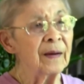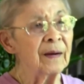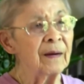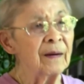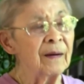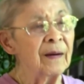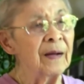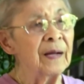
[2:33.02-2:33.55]

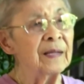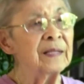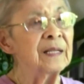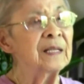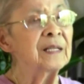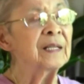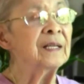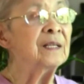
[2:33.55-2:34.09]
Yeah.
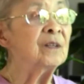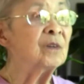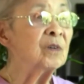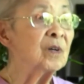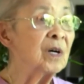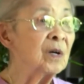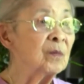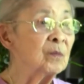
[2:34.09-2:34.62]
And then
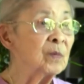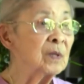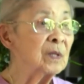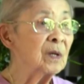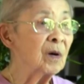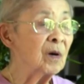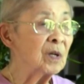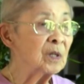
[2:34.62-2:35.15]
later on,
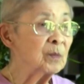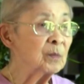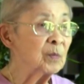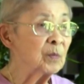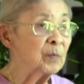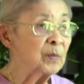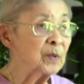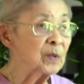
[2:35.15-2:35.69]
when the
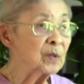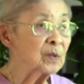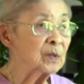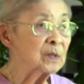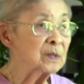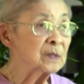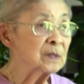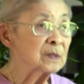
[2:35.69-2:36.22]

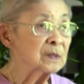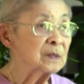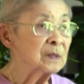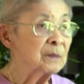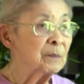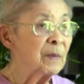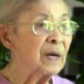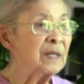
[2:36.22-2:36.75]
automobile,
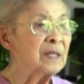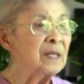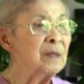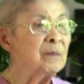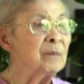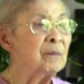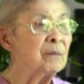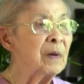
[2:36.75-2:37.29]
by
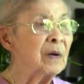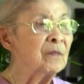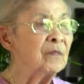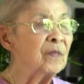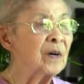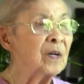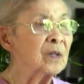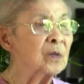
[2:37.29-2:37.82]
then my
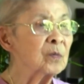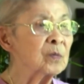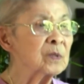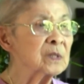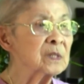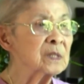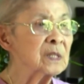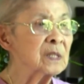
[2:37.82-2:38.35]
father
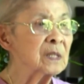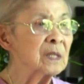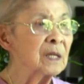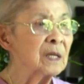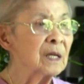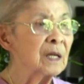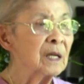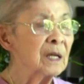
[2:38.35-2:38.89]
was
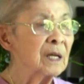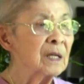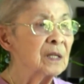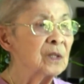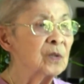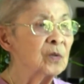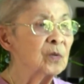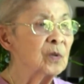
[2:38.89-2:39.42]

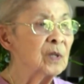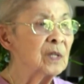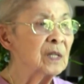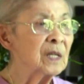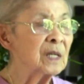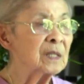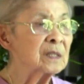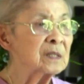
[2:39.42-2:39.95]

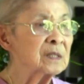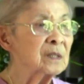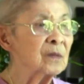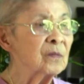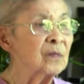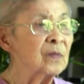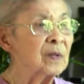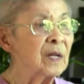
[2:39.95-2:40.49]
doing that
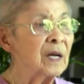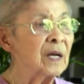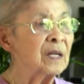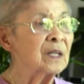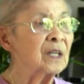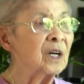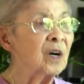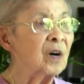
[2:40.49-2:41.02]
stuff,
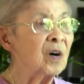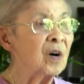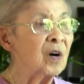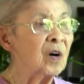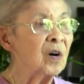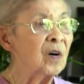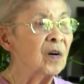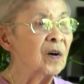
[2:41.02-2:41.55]
had a
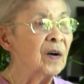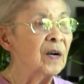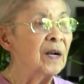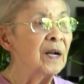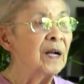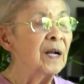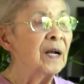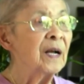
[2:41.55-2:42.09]
car,
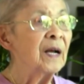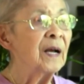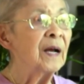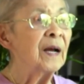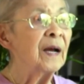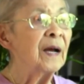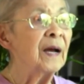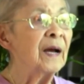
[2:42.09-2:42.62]

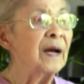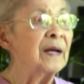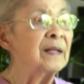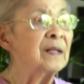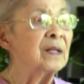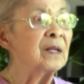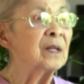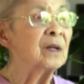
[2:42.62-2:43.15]

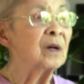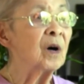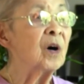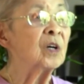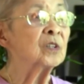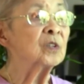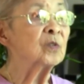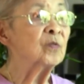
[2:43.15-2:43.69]
and the
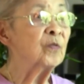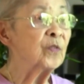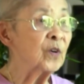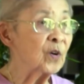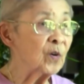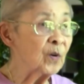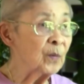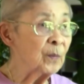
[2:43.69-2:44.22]
auto
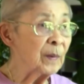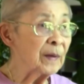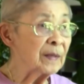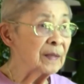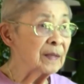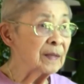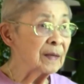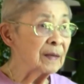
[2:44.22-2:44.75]
ferry
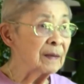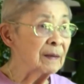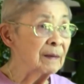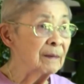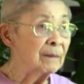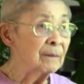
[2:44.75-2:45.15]
by then.